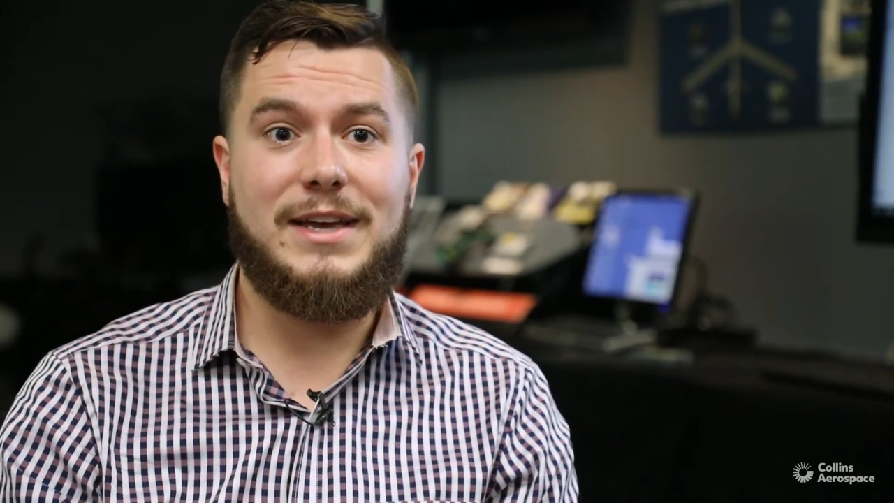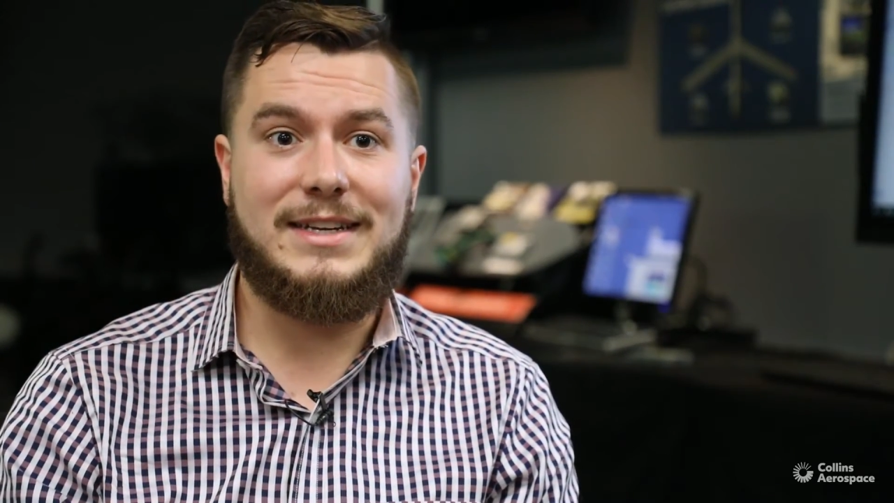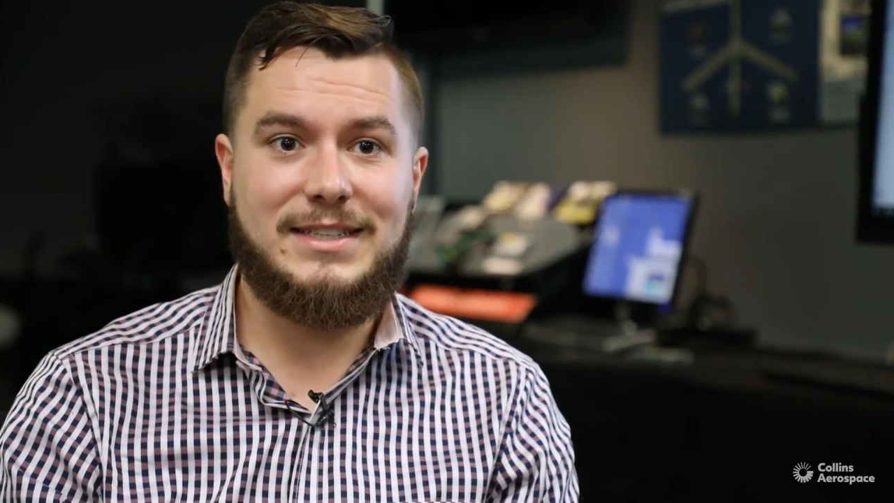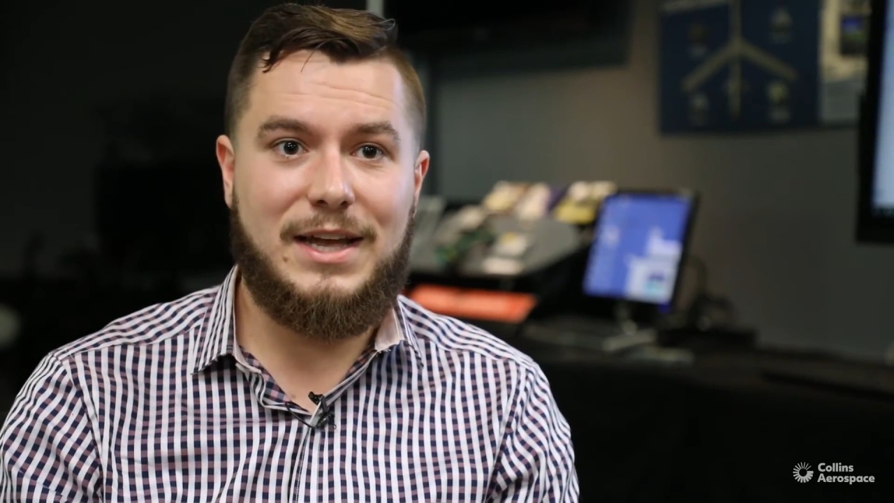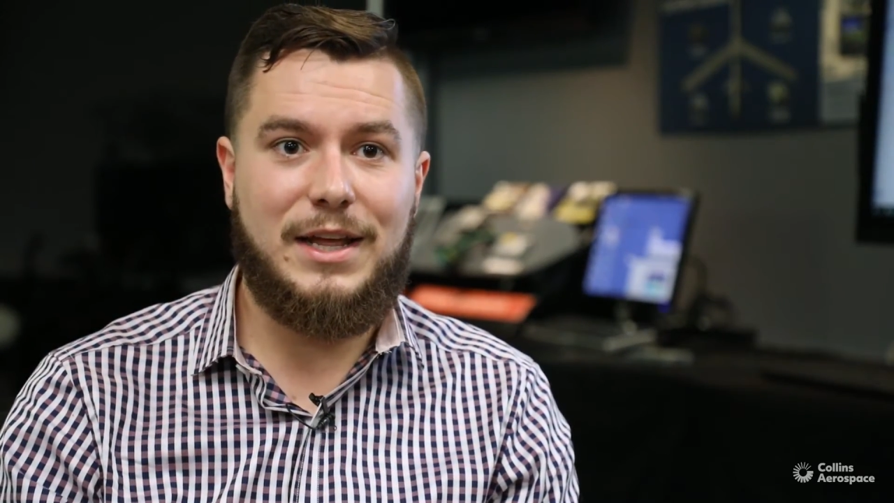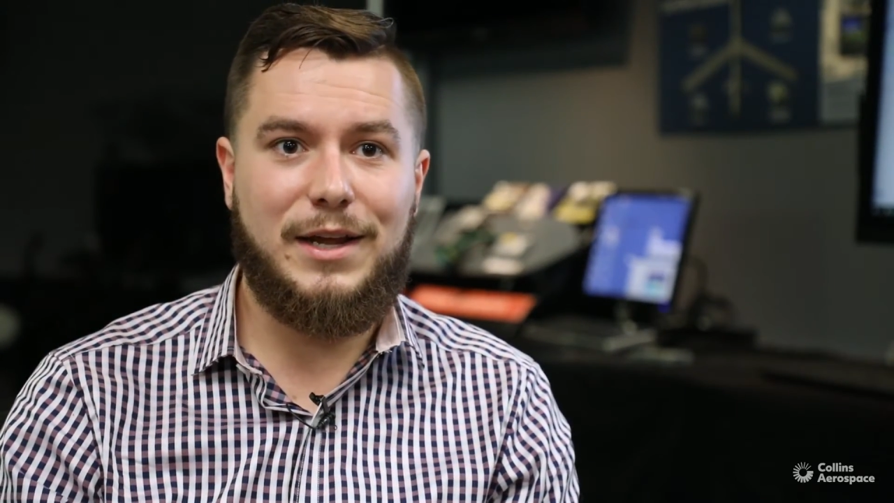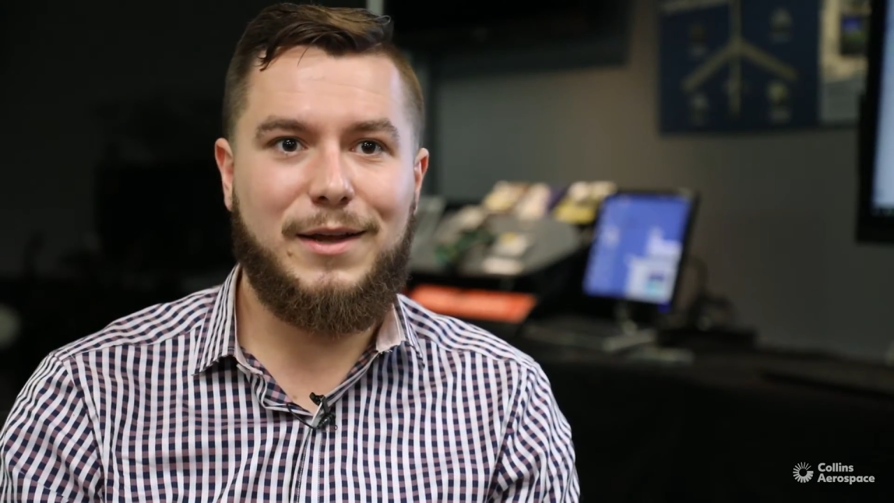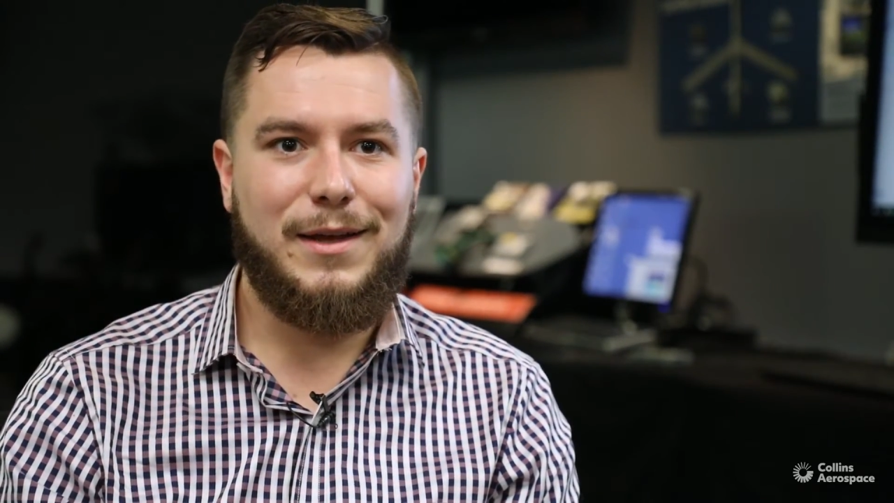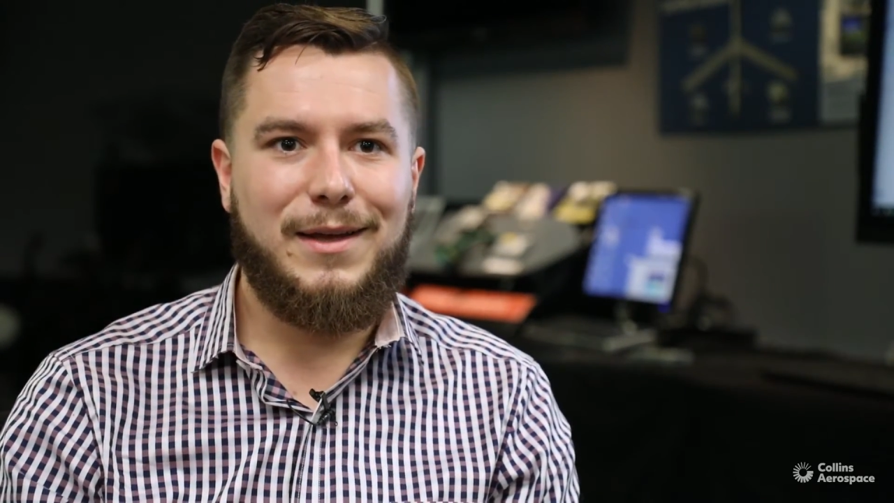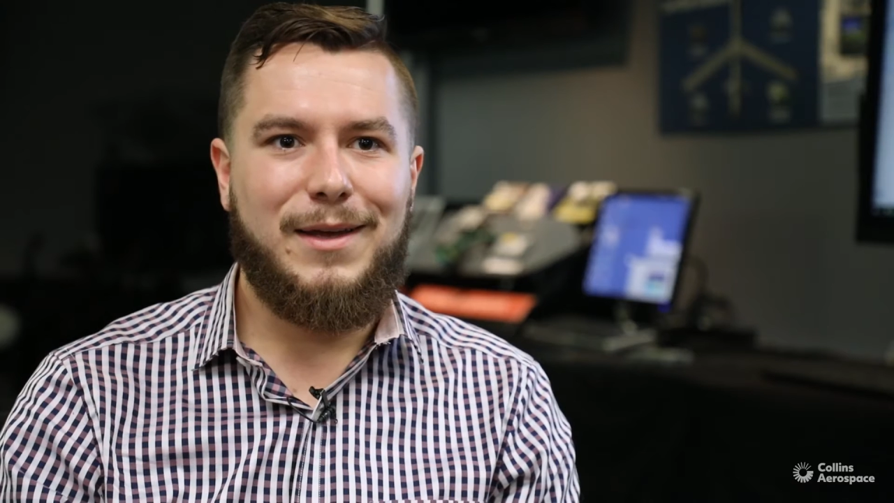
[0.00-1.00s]
exciting
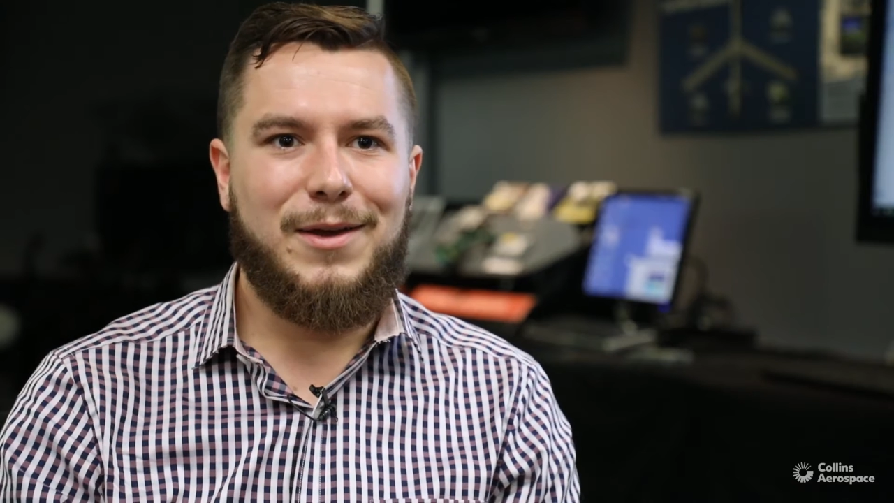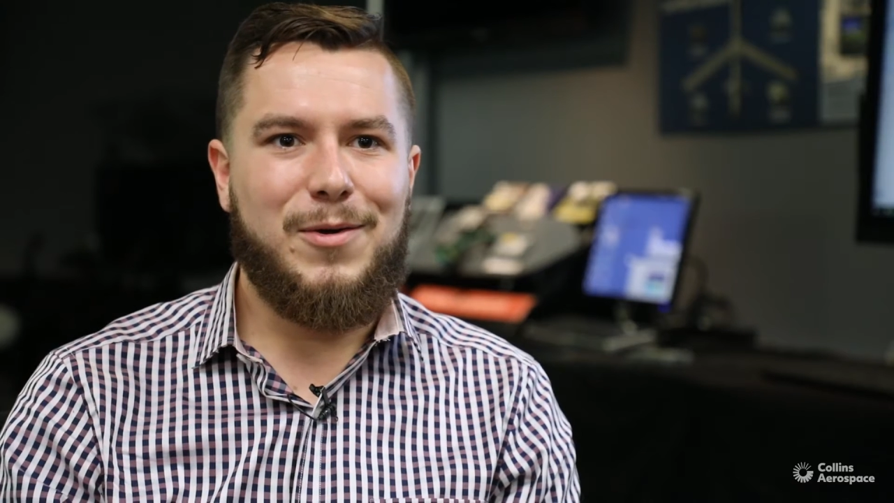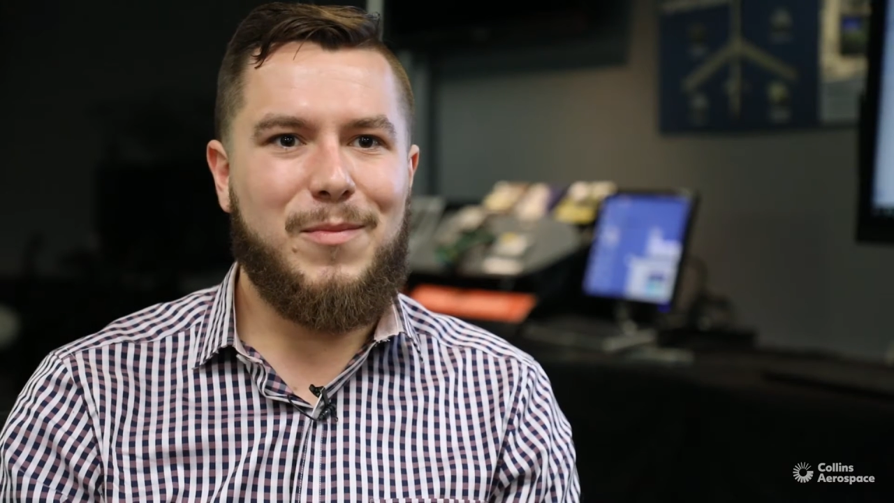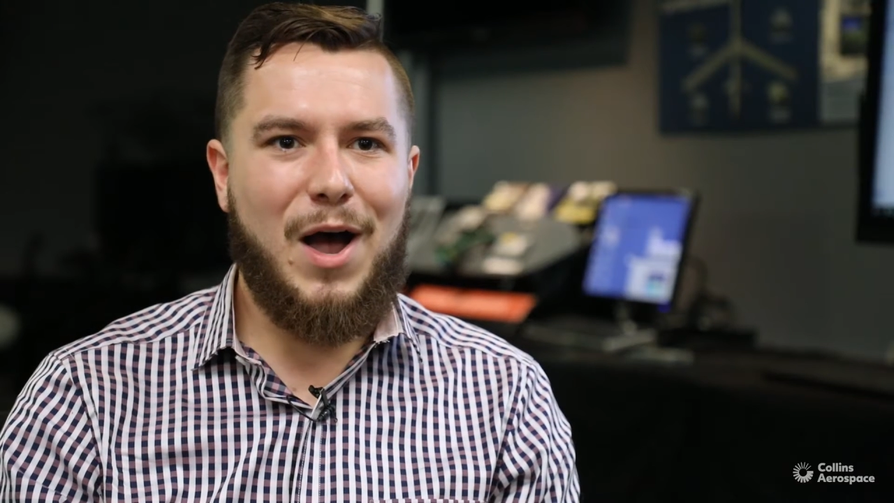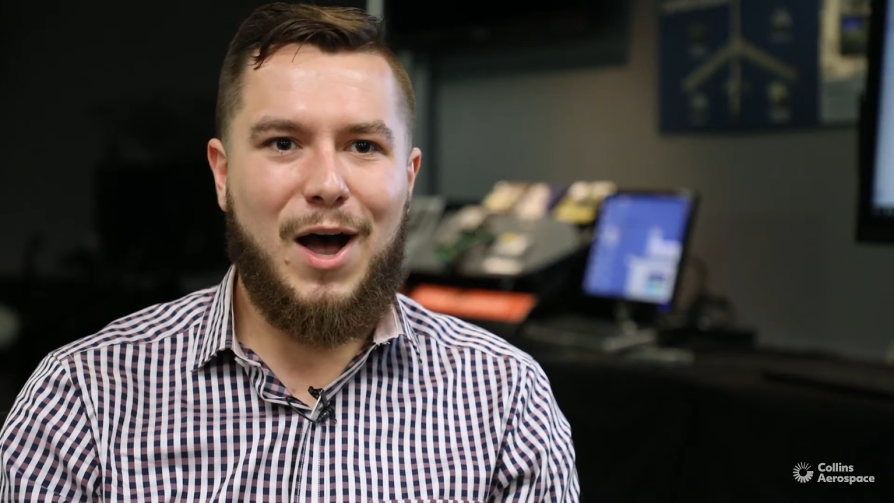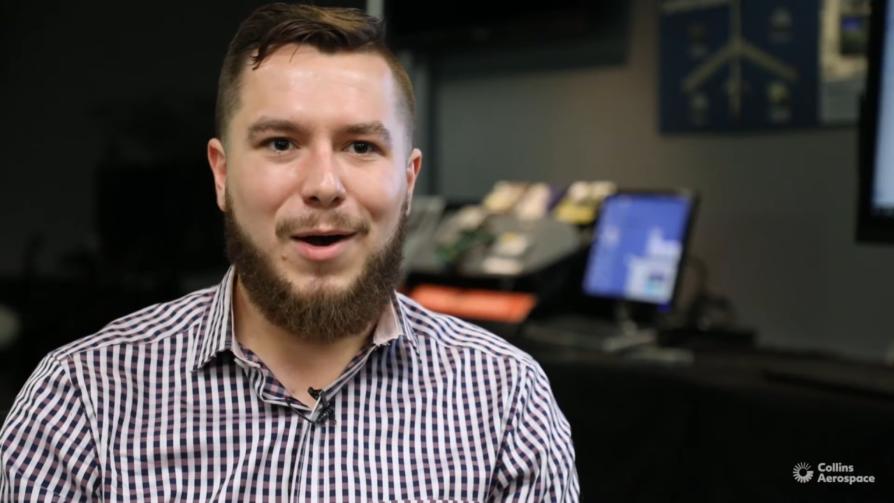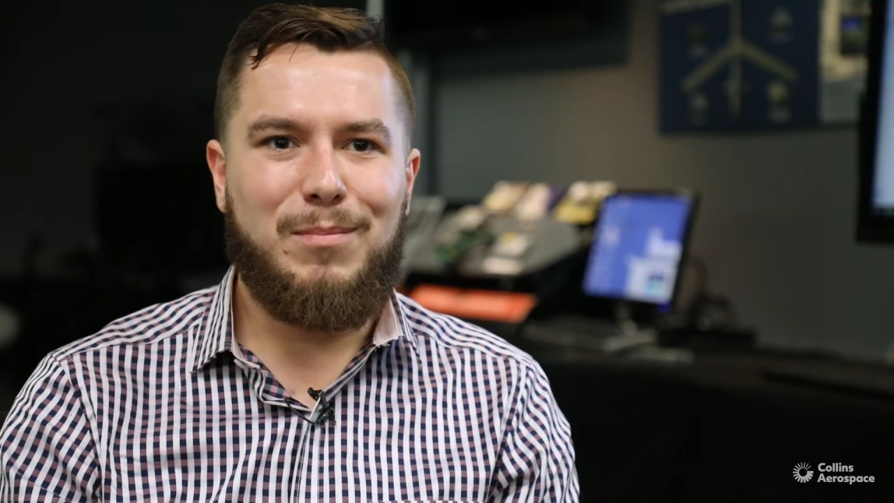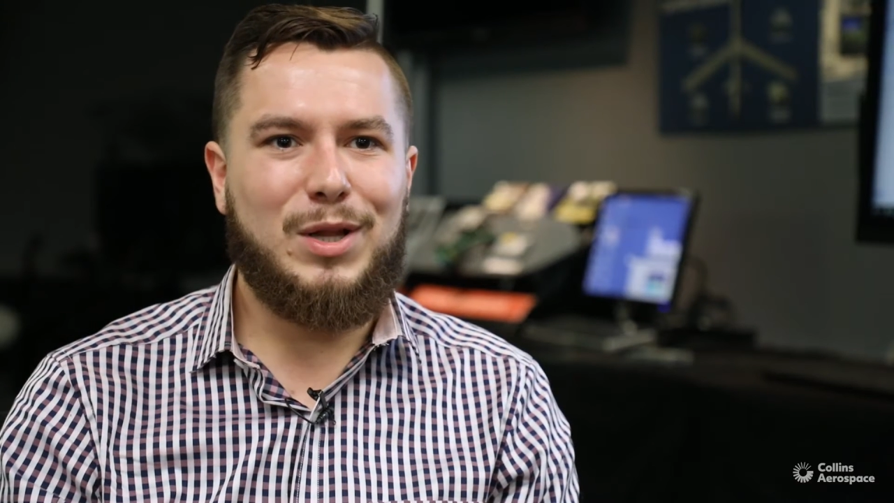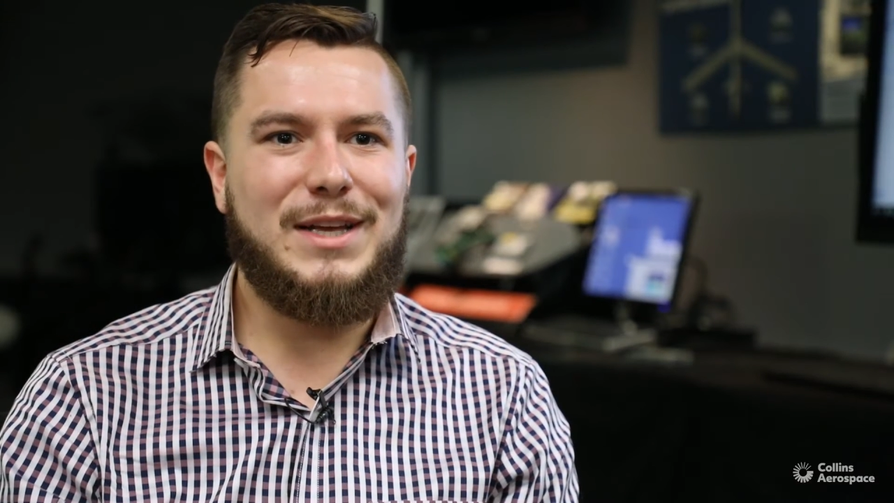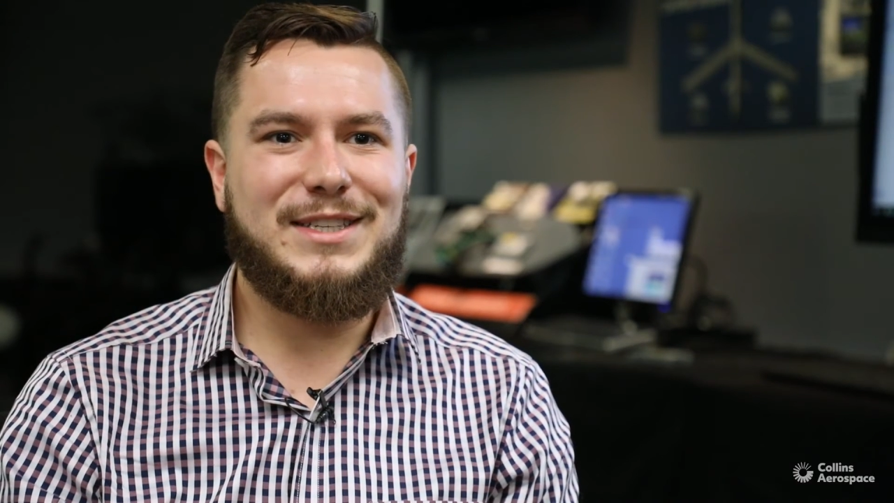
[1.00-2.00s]
uh,
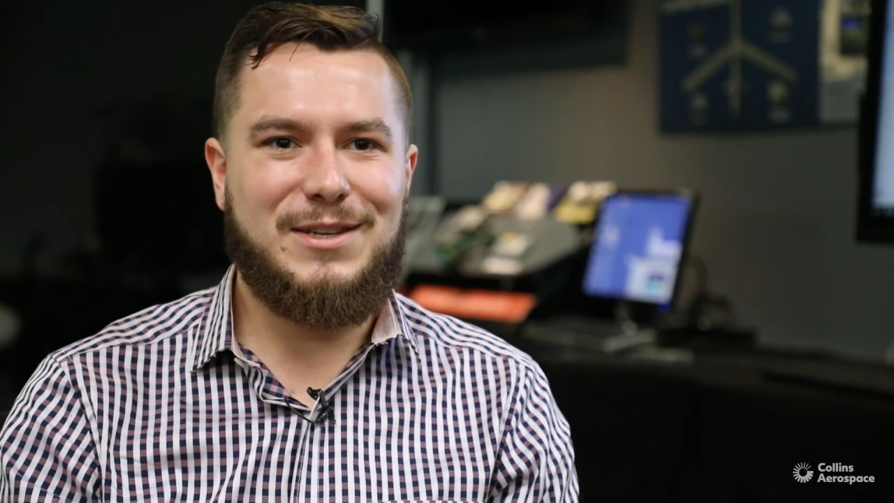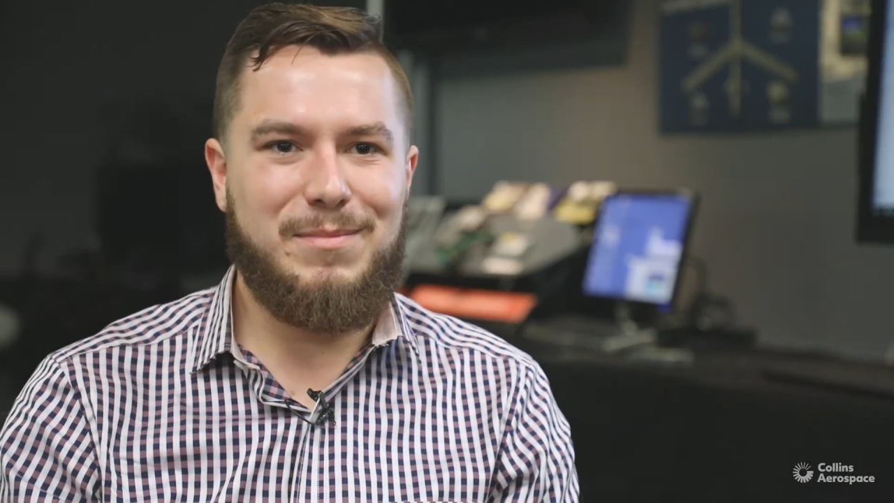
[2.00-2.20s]
place to